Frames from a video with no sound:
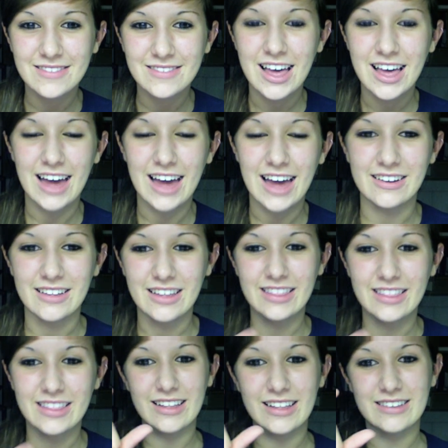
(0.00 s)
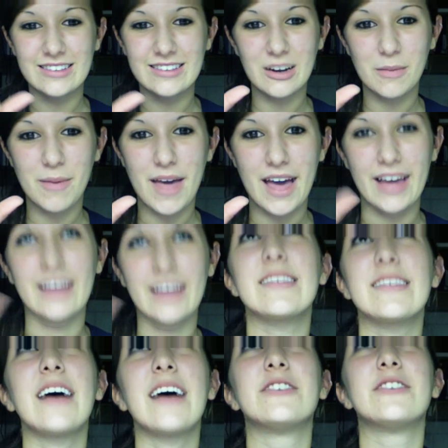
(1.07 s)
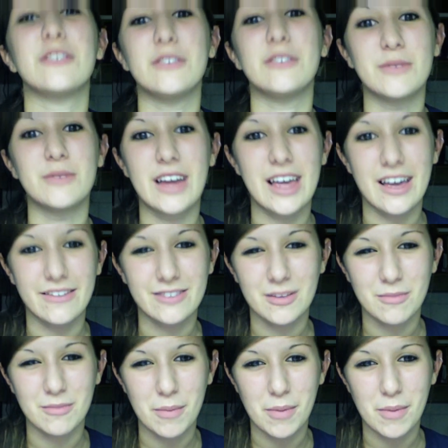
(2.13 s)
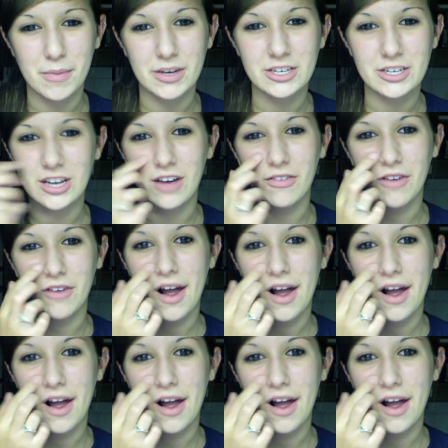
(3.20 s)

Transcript: I don't know. They're like these little packets. I'll show you when I have some up on my shelf.